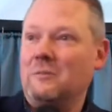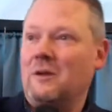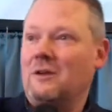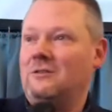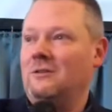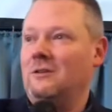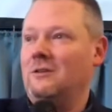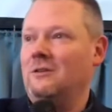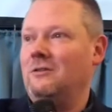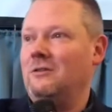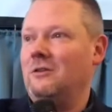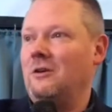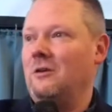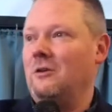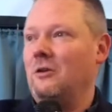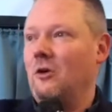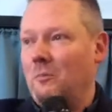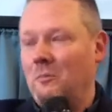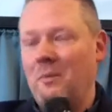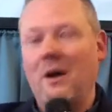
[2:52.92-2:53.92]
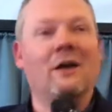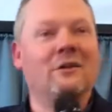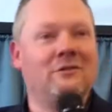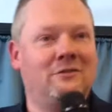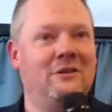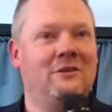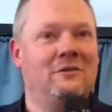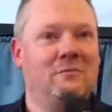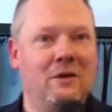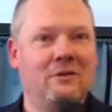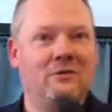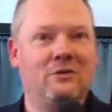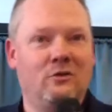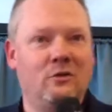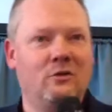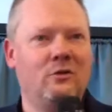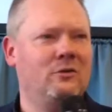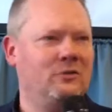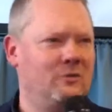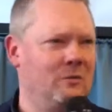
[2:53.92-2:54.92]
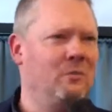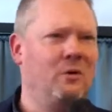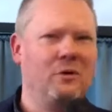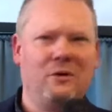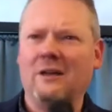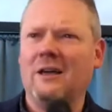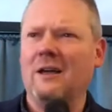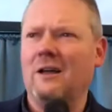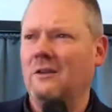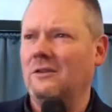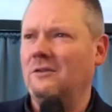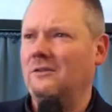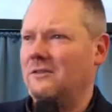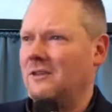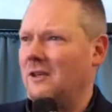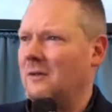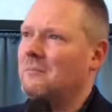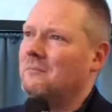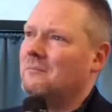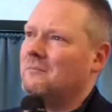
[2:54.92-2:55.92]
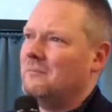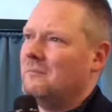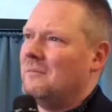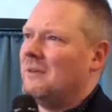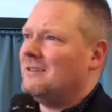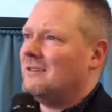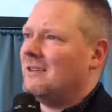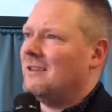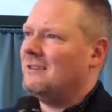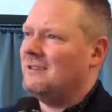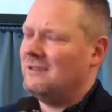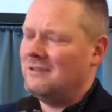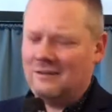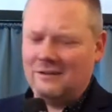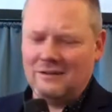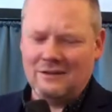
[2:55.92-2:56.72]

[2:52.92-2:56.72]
message and not pass this message on to somebody else. Does that make sense?